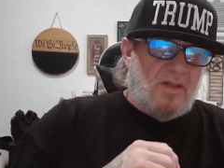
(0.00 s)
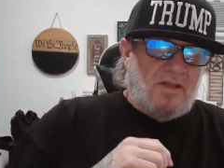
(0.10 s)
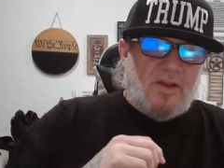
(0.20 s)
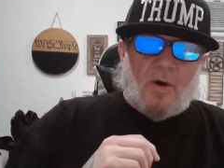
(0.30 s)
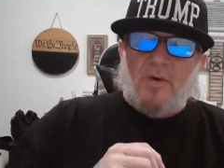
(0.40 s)

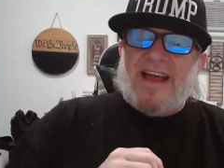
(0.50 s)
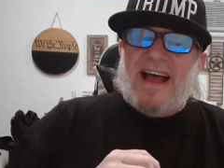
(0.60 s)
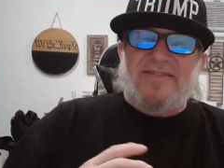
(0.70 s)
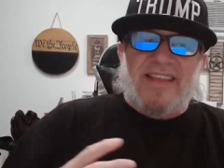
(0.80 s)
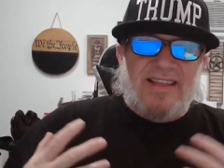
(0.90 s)
you know,
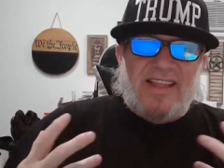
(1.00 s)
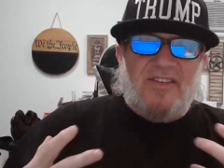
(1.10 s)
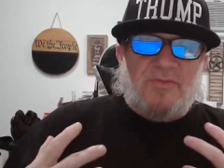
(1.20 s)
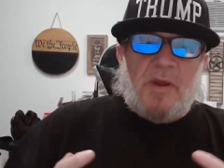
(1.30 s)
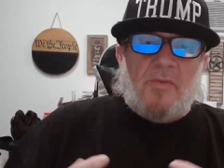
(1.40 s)
guys, let, let
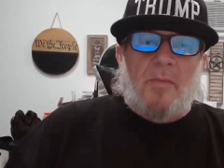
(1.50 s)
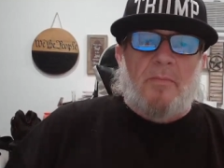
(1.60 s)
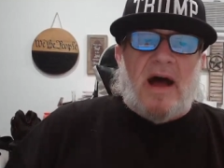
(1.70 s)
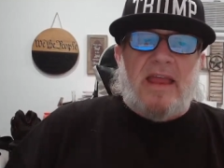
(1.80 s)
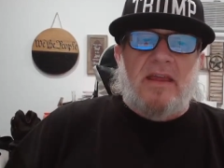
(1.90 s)
us be
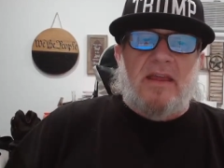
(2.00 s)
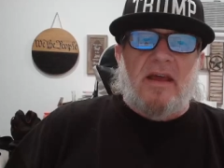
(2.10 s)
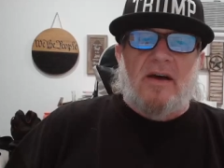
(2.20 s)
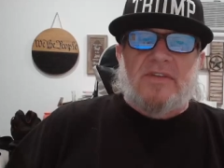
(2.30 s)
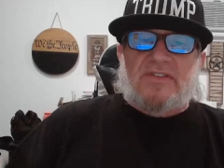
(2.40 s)
reminded
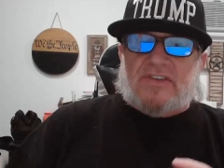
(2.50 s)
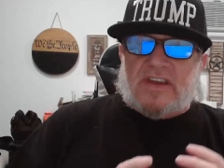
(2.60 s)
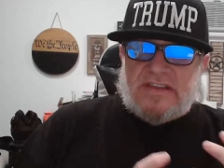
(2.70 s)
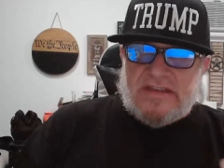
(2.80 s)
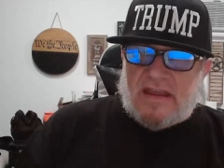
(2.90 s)
of the
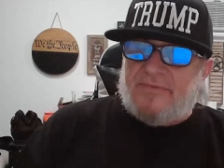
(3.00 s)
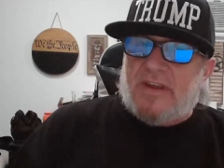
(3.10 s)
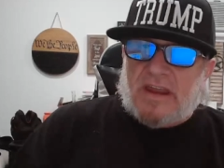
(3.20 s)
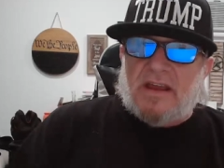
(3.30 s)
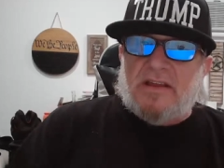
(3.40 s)

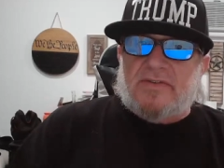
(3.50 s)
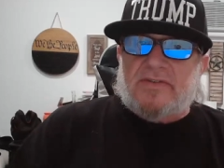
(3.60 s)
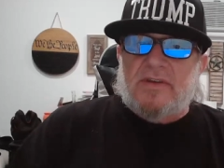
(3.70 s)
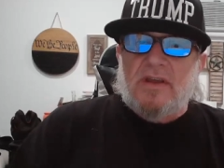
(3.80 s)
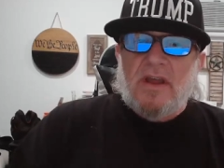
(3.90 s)

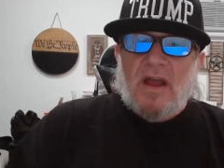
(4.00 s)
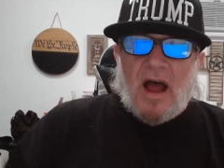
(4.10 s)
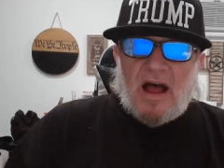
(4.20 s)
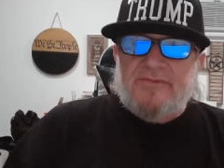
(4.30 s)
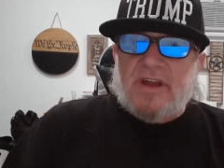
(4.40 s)
significance
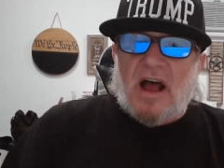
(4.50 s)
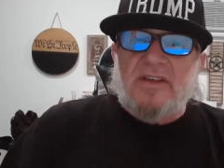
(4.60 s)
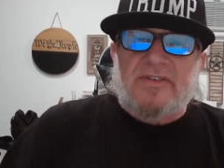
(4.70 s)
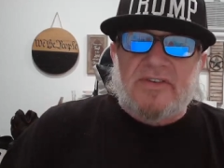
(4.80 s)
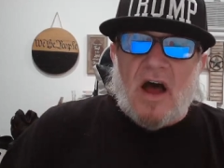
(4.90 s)
of
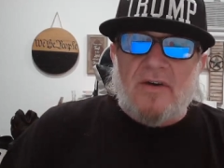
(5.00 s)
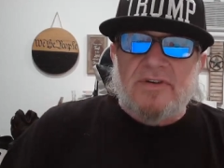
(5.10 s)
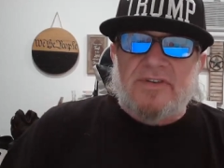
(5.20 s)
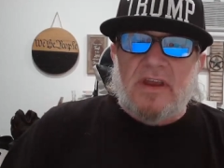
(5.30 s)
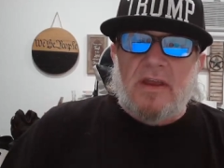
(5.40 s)
God's
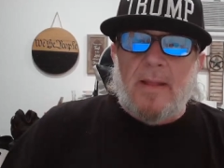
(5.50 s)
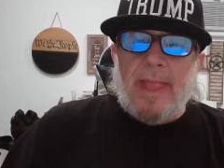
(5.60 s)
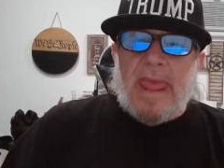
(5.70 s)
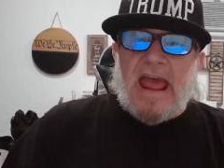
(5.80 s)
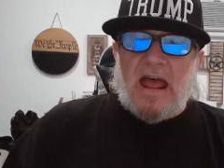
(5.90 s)
sovereignty
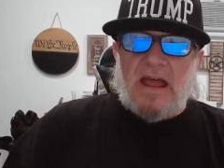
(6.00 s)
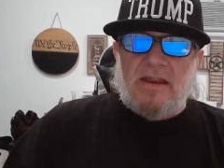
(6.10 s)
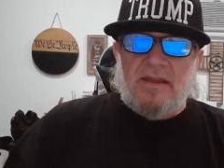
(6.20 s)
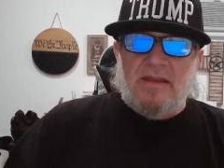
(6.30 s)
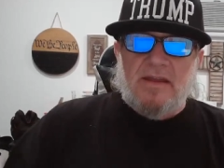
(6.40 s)

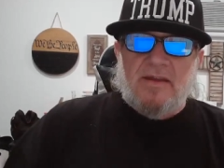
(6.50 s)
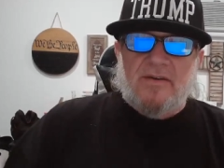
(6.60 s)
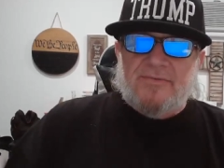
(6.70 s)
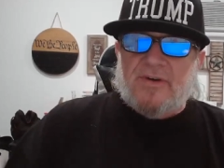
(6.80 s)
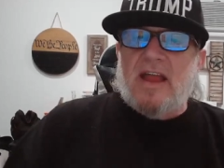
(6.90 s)
and
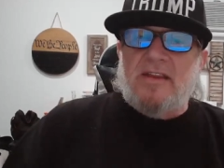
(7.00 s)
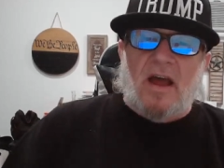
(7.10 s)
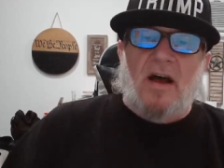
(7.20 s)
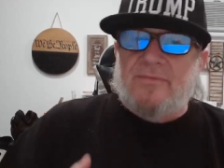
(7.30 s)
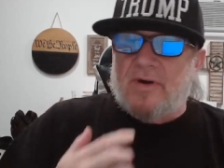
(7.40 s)
find
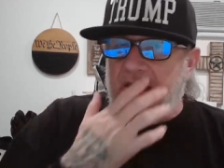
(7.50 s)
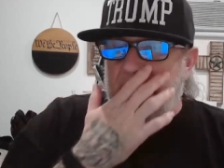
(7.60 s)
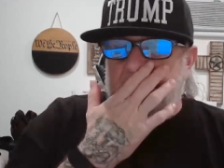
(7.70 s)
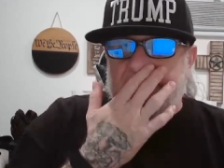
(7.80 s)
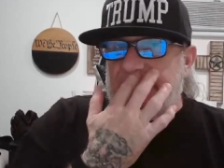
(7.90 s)
comfort
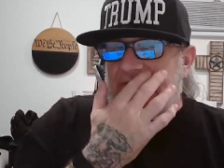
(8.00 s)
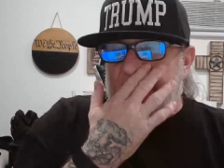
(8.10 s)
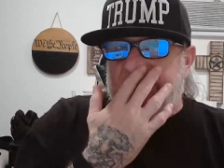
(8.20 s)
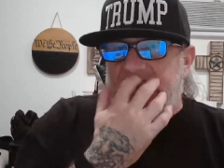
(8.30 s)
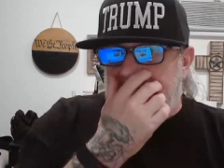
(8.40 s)
in his
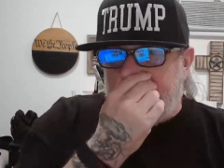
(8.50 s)
unchanging